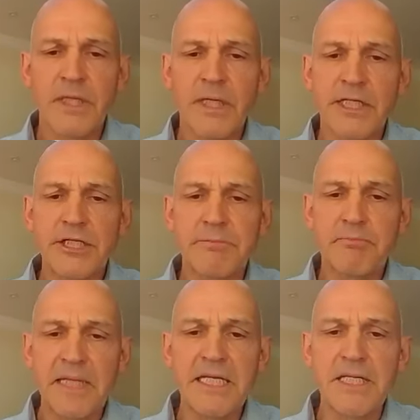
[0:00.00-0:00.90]
and is
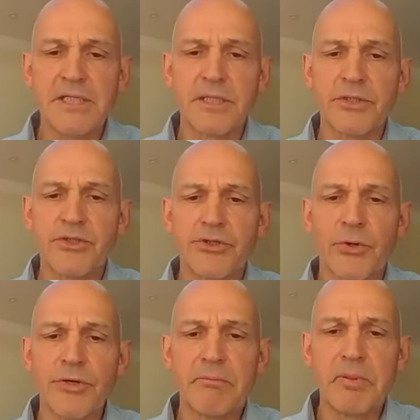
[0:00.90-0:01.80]
pleased that the
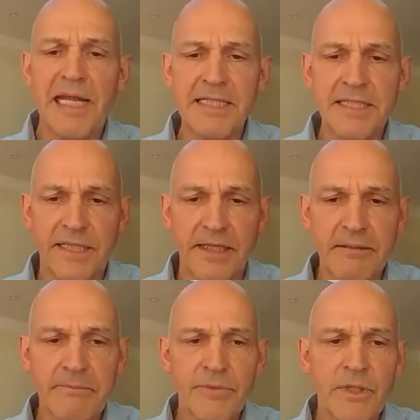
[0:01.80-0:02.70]
drone planting,
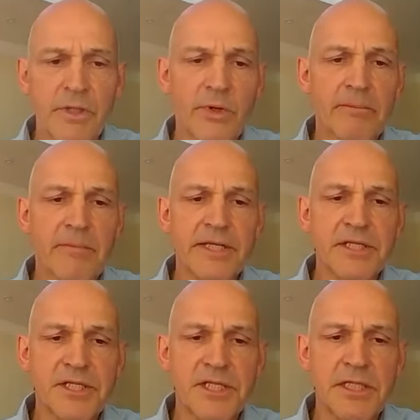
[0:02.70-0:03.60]
whereby
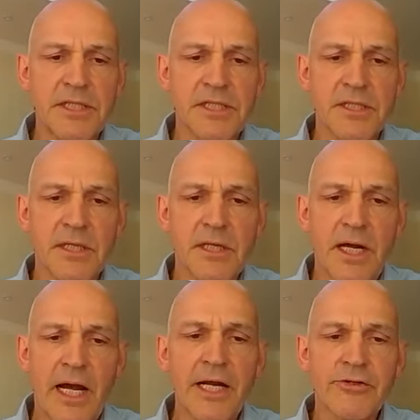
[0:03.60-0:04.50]
the seeds
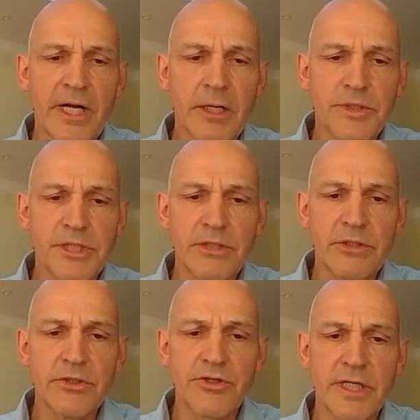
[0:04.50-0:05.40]
and requisite
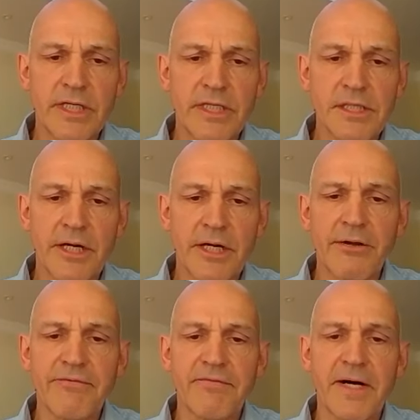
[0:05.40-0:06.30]
nutrients are now
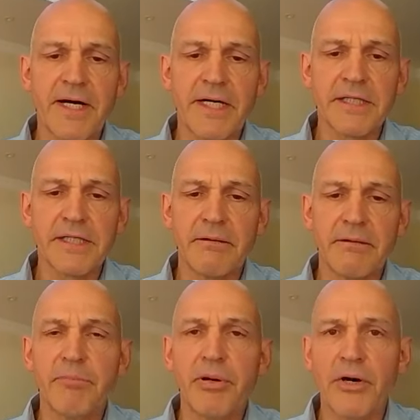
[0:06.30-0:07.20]
fired in
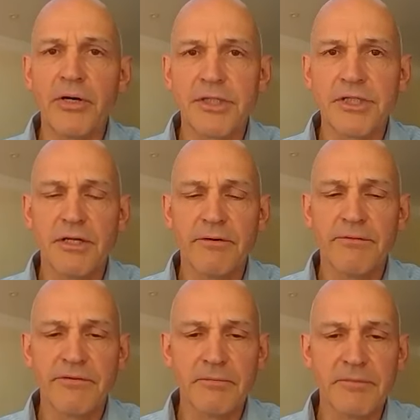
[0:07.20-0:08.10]
pods
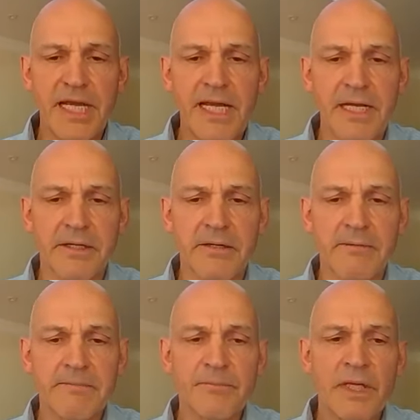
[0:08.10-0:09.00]
from the air,
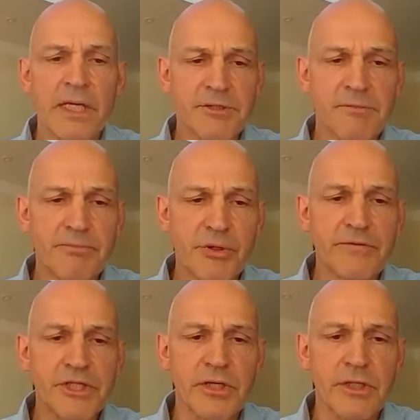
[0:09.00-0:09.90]
has
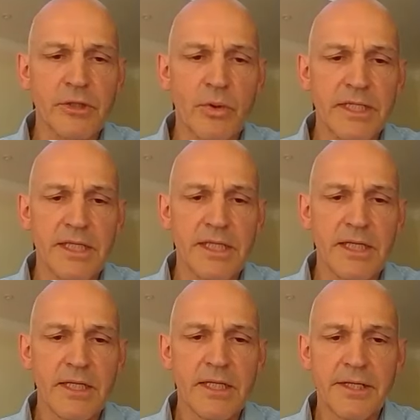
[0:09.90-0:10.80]
improved soil
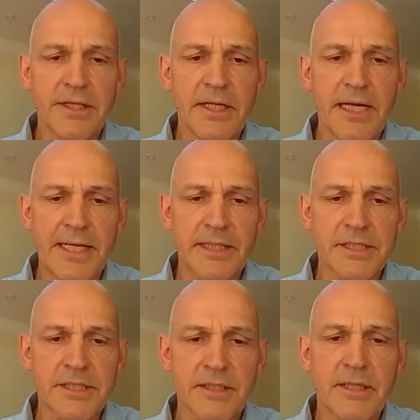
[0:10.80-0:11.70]
quality and
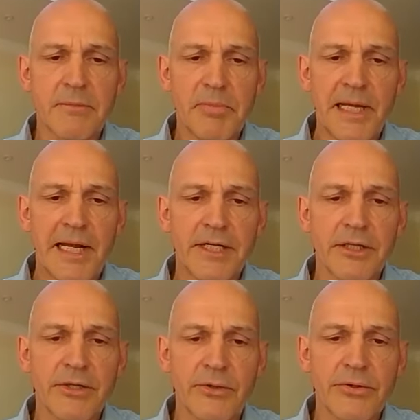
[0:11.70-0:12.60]
enhanced
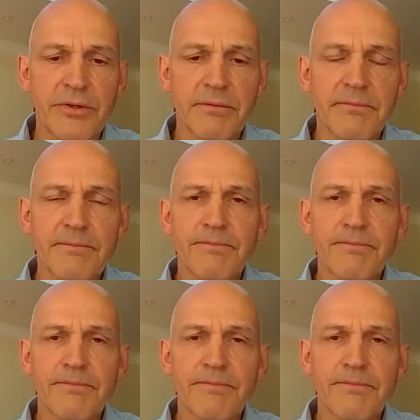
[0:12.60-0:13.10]
plant growth.